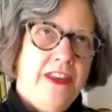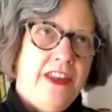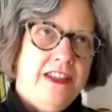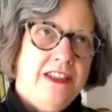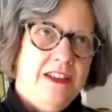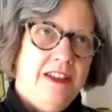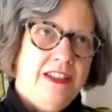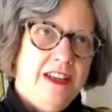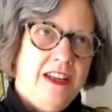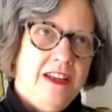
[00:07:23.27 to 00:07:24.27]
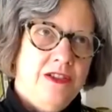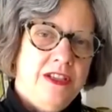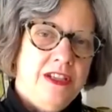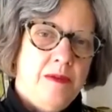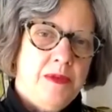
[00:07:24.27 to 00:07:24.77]
that's an
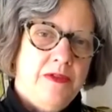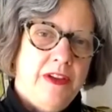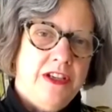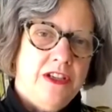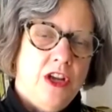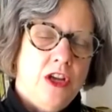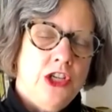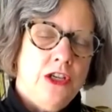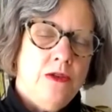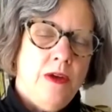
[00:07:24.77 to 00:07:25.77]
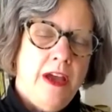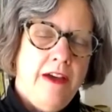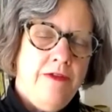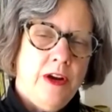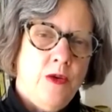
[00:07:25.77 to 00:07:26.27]
interesting observation. Do you
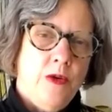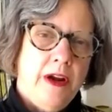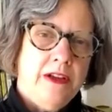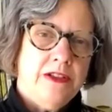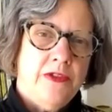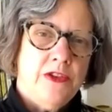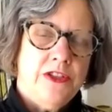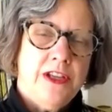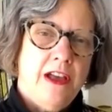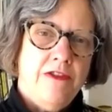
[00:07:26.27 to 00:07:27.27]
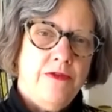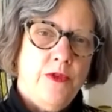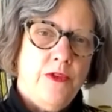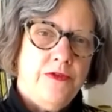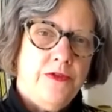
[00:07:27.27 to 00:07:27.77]
have recordings of yourself
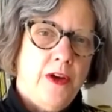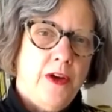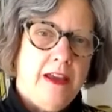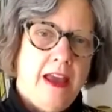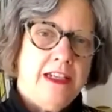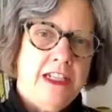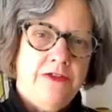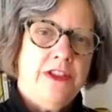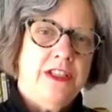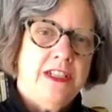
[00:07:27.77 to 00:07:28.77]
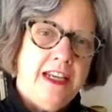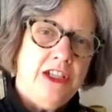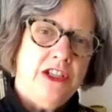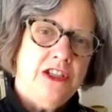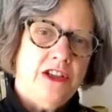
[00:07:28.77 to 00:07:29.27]
at different
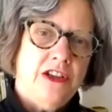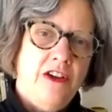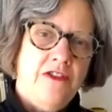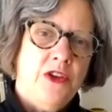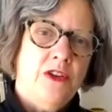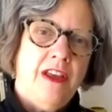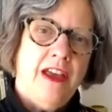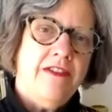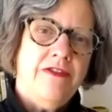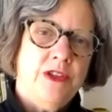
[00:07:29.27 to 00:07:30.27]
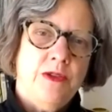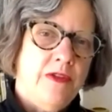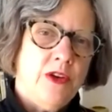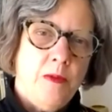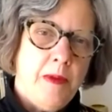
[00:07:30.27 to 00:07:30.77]
stages of your life? Do you
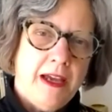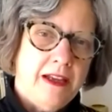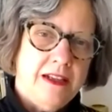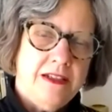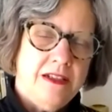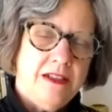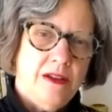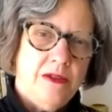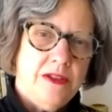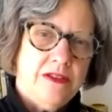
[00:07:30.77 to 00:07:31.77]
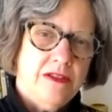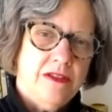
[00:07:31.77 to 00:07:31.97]
ever go back and listen to those?